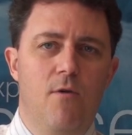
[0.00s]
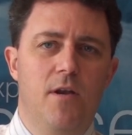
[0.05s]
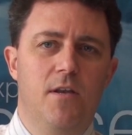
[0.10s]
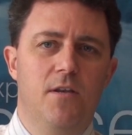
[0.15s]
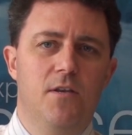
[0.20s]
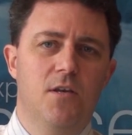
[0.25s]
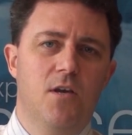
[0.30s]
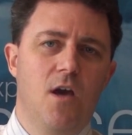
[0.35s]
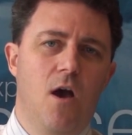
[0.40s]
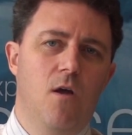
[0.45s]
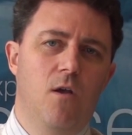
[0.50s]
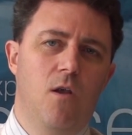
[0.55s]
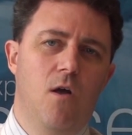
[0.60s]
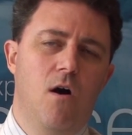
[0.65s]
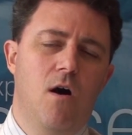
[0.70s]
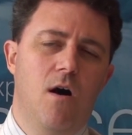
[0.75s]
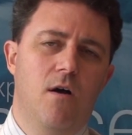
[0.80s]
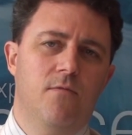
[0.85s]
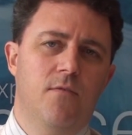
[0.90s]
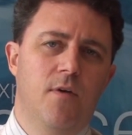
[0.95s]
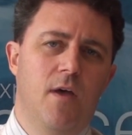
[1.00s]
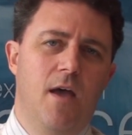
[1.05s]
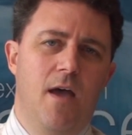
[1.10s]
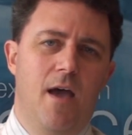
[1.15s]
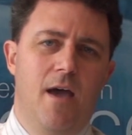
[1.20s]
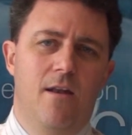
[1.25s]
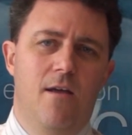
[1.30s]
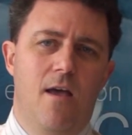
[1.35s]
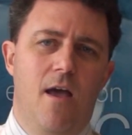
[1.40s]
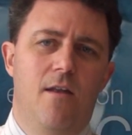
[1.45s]
ready to go live,
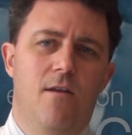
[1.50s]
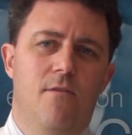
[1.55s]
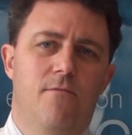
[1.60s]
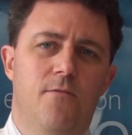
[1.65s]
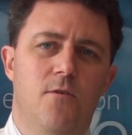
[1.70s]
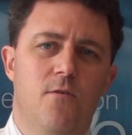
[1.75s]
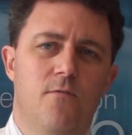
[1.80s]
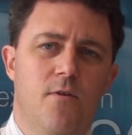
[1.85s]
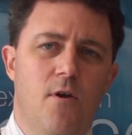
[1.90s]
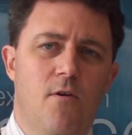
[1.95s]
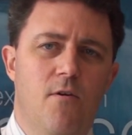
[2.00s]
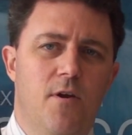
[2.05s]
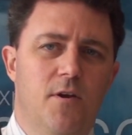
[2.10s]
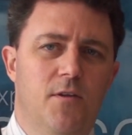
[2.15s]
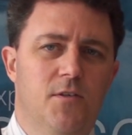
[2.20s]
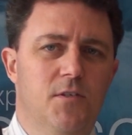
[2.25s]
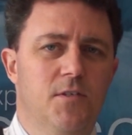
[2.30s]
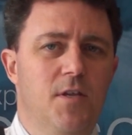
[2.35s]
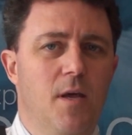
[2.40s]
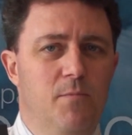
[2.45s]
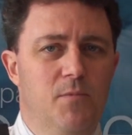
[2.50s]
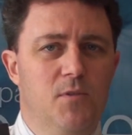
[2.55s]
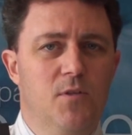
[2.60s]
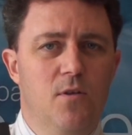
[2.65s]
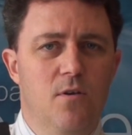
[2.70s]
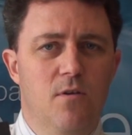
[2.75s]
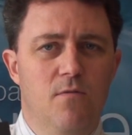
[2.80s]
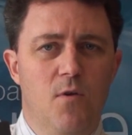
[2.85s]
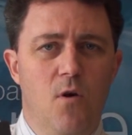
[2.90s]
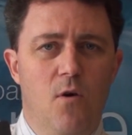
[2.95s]
and a few various steps
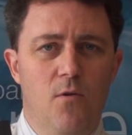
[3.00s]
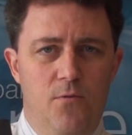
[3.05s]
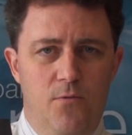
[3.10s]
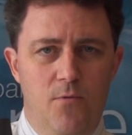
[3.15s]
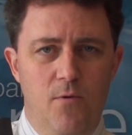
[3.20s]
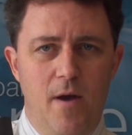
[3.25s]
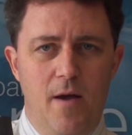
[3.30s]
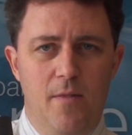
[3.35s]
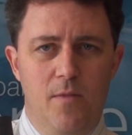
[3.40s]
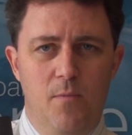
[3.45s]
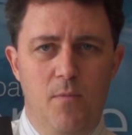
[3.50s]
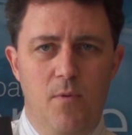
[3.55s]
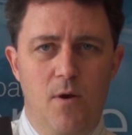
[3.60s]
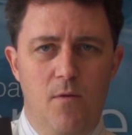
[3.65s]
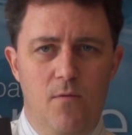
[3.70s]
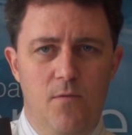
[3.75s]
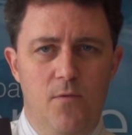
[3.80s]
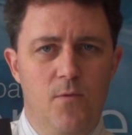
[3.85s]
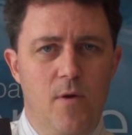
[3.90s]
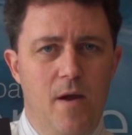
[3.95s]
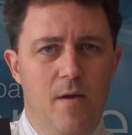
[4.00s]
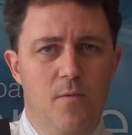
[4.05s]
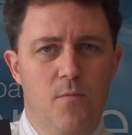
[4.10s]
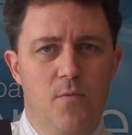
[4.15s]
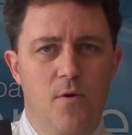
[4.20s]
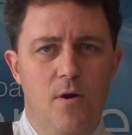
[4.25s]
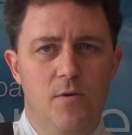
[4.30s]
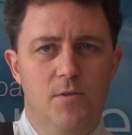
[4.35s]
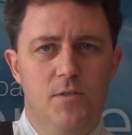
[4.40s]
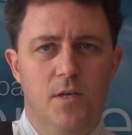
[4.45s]
that you've got throughout the
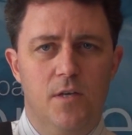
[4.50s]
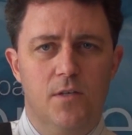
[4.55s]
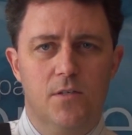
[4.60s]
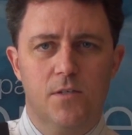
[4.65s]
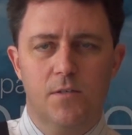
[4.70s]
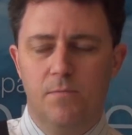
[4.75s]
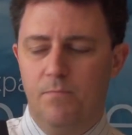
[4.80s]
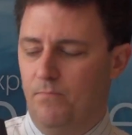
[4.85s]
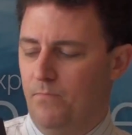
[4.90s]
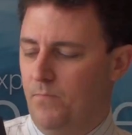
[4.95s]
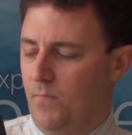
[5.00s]
process.